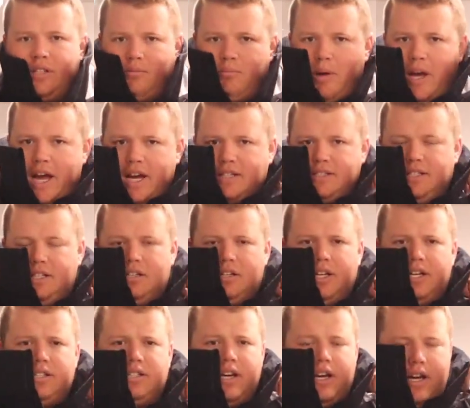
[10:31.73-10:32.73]
back deal
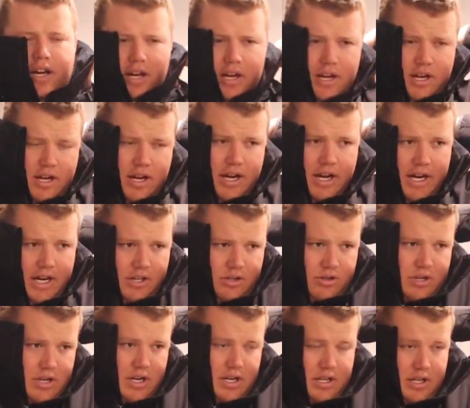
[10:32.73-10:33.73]
like the
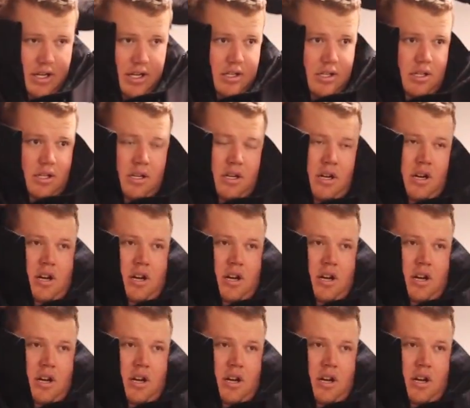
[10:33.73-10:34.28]
Hydronaut does.